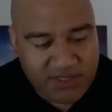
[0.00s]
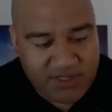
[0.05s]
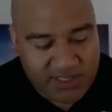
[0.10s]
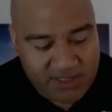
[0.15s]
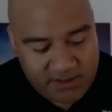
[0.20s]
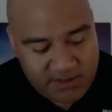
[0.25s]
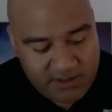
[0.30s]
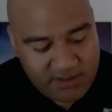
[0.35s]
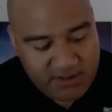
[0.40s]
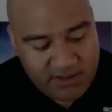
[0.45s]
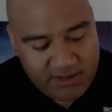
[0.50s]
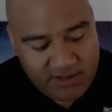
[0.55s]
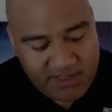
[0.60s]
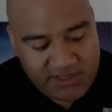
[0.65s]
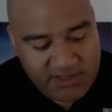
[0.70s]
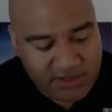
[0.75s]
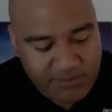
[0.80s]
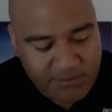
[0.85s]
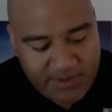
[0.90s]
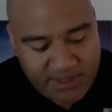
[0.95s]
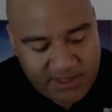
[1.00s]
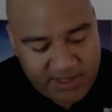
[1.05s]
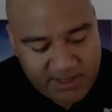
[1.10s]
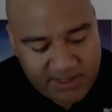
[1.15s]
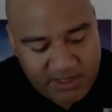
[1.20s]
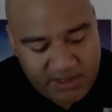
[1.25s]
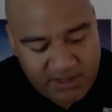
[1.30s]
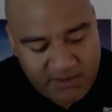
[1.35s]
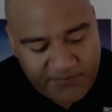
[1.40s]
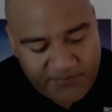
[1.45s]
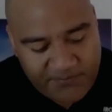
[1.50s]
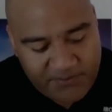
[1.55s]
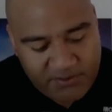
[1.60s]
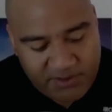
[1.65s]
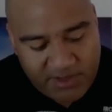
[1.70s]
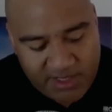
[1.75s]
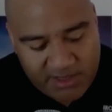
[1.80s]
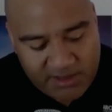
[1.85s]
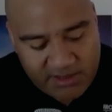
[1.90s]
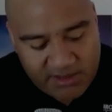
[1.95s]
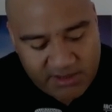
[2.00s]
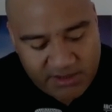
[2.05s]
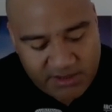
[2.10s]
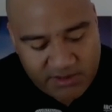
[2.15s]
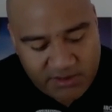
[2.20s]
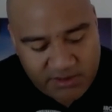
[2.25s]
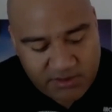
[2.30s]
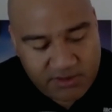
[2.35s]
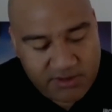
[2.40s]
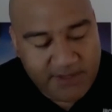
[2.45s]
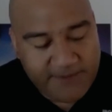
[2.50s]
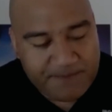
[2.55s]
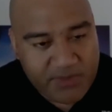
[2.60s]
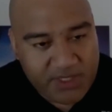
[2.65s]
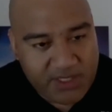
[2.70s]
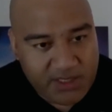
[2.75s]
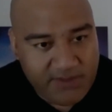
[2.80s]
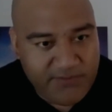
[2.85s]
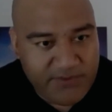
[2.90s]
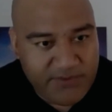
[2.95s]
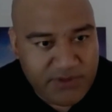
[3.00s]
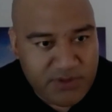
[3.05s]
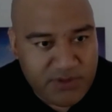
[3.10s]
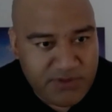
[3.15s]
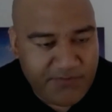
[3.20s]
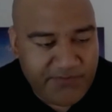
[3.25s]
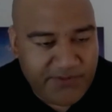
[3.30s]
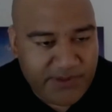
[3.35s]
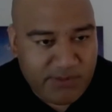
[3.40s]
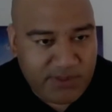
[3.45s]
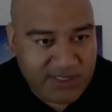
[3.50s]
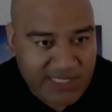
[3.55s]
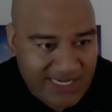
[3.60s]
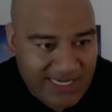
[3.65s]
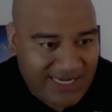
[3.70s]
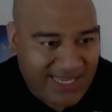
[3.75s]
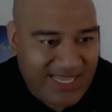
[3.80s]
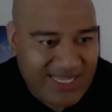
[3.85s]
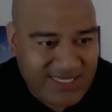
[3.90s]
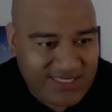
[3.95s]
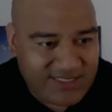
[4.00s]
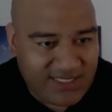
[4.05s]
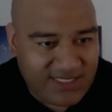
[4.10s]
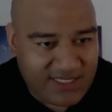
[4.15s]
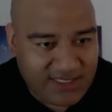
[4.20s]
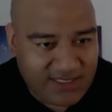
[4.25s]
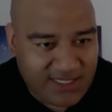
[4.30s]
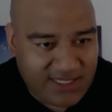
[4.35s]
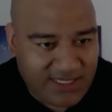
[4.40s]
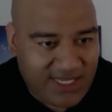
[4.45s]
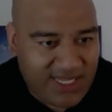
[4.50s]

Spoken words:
Like, let's go back. Like, how did it feel like, leaving your family, that last day